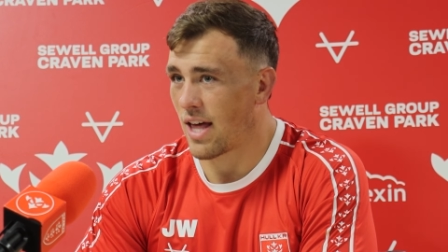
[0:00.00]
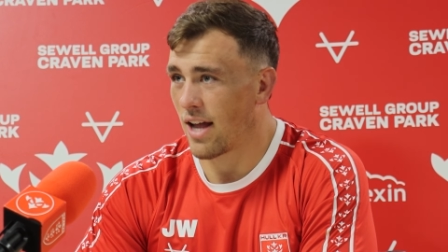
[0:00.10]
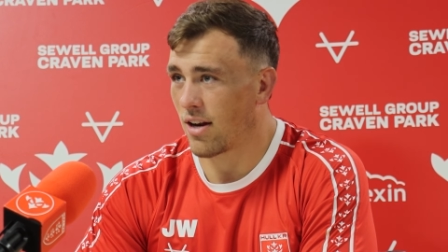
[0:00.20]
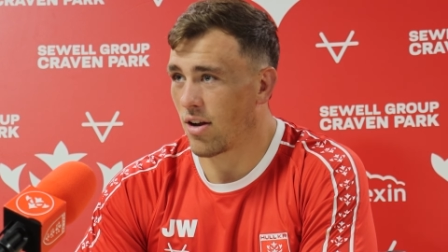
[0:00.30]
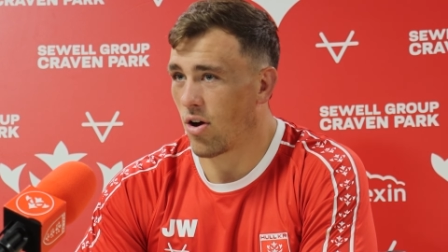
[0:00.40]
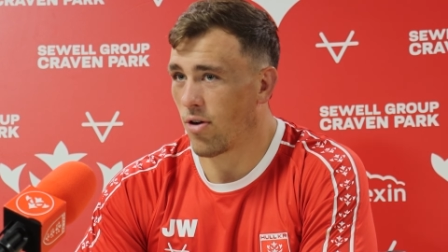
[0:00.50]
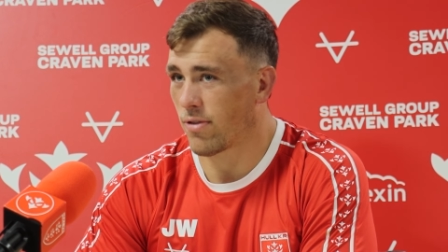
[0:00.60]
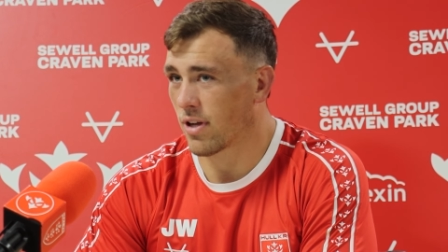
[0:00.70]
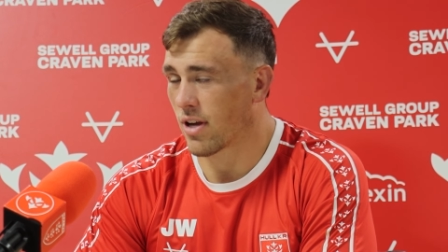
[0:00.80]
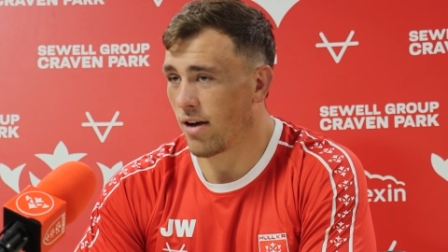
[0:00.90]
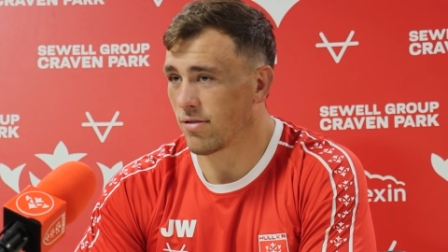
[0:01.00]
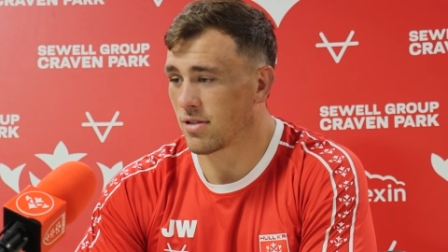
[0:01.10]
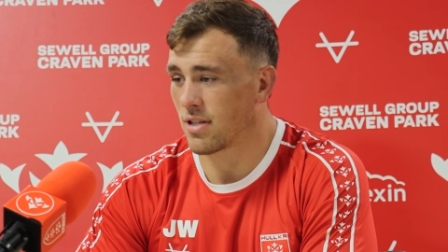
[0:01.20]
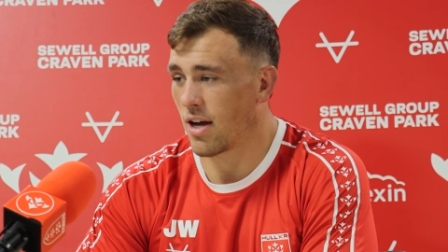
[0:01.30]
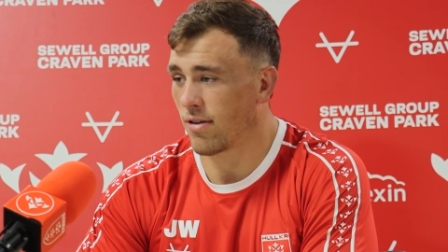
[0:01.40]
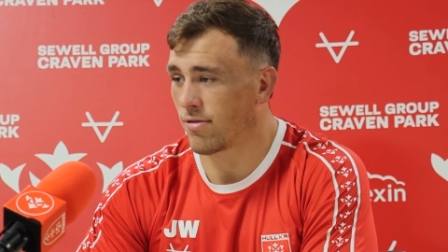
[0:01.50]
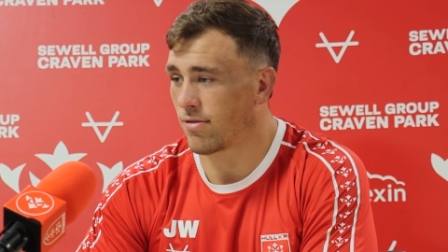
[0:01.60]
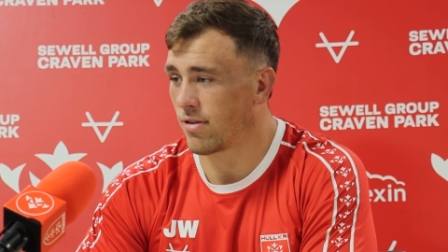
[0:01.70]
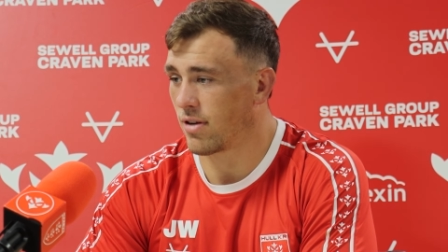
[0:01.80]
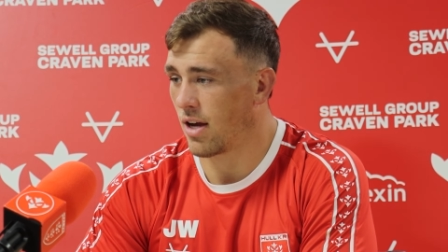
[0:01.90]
that off-the-cuff stuff